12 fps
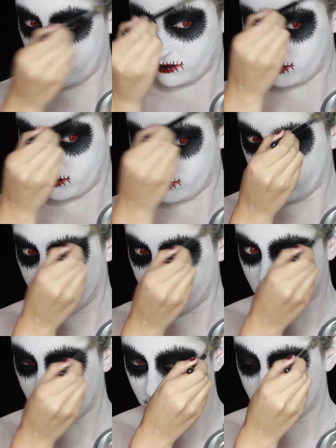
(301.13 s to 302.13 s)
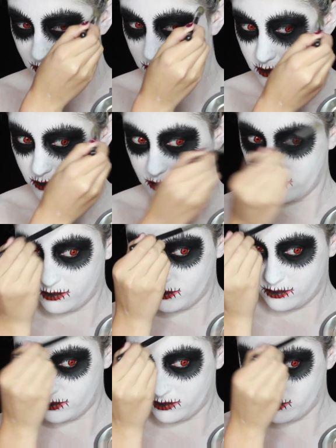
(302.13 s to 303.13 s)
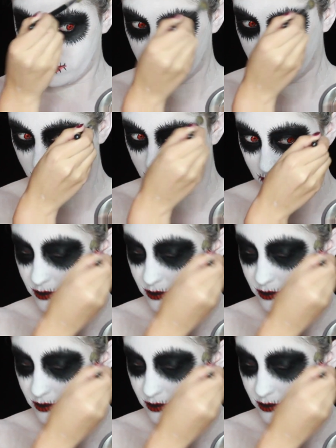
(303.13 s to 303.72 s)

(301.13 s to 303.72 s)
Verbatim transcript: Now I'm just mapping out where I want my cheeks to go. I